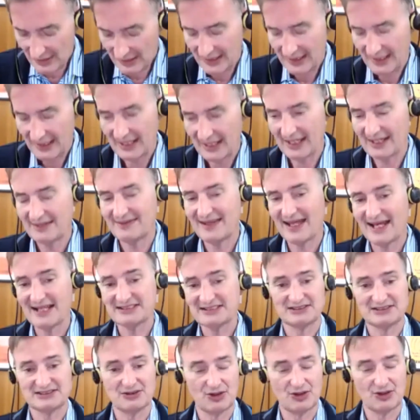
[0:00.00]
And
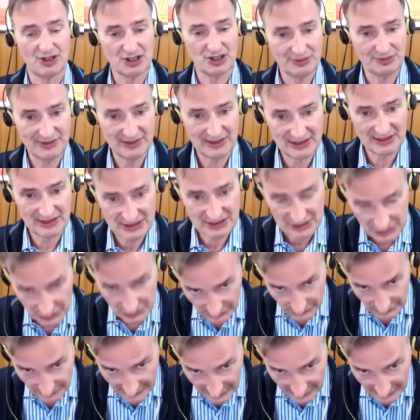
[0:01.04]
that argument is
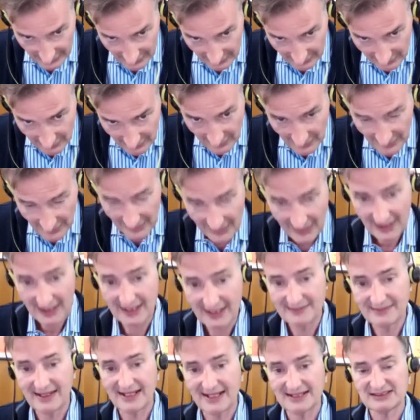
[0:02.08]
still there.
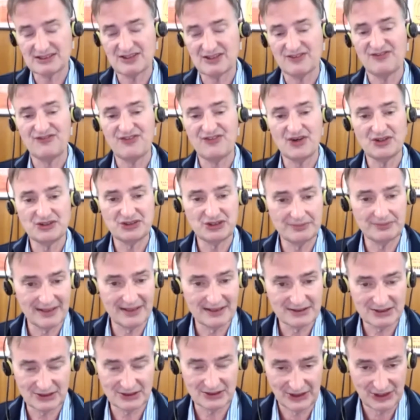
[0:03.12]
And that's a
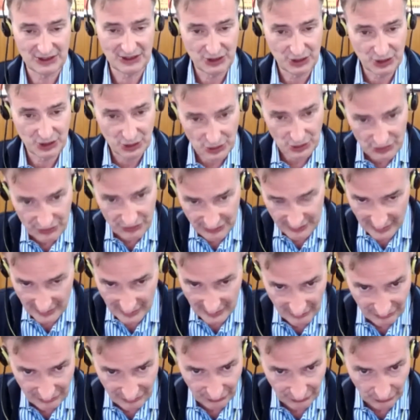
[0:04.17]
fundamentally good
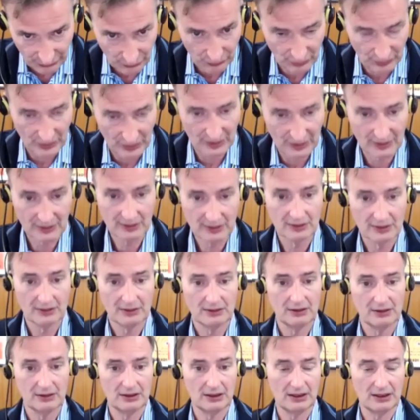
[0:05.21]
thing for,
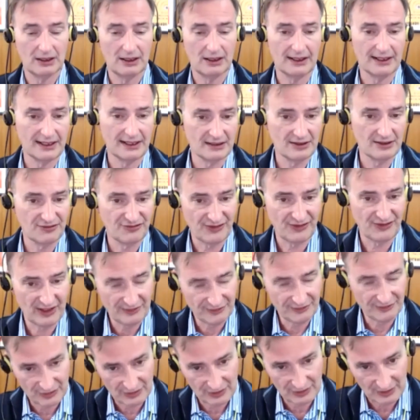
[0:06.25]
in the
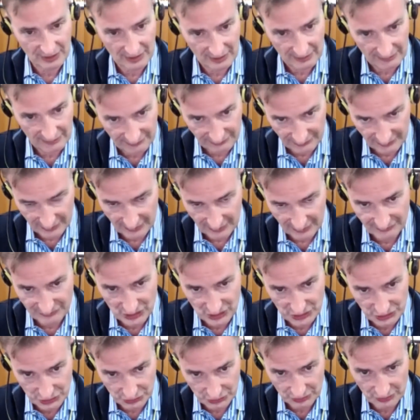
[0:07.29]
favor of
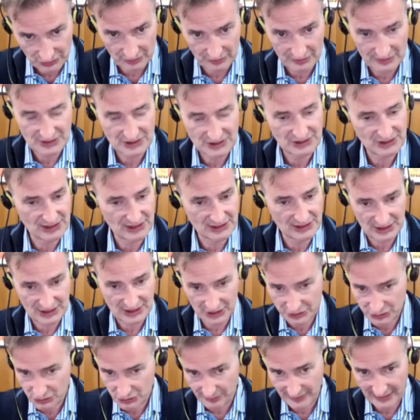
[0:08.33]
digital currency and
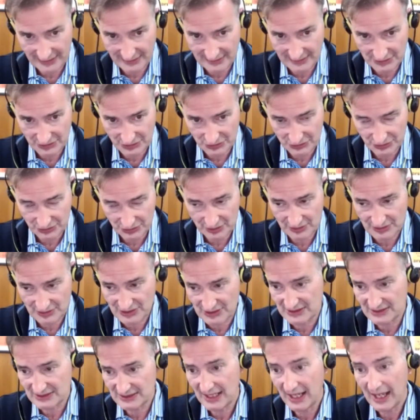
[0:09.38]
central bank digital
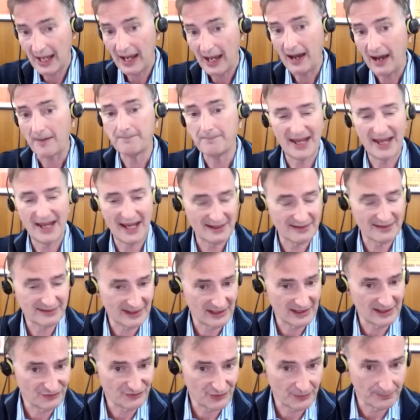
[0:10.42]
currencies. A bad
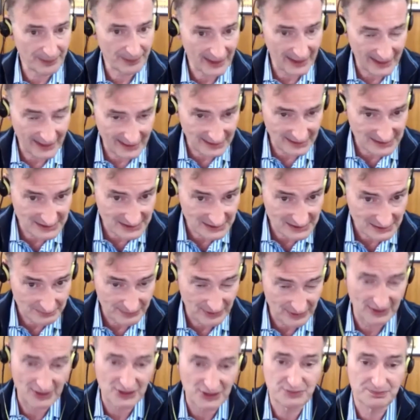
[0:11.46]
thing for banks
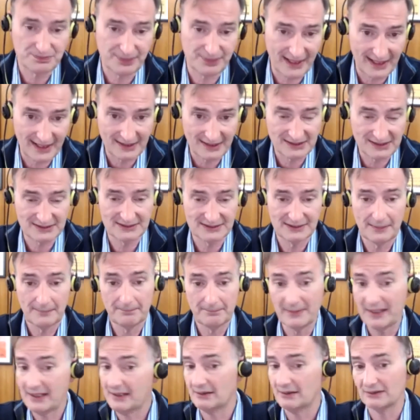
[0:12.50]
because banks
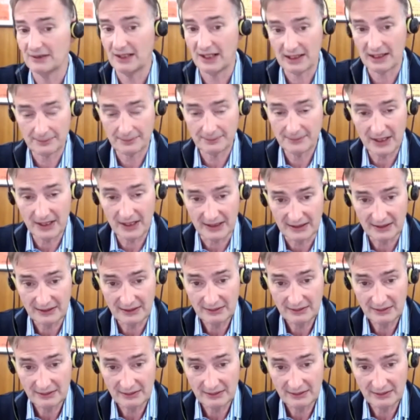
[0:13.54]
make a lot of money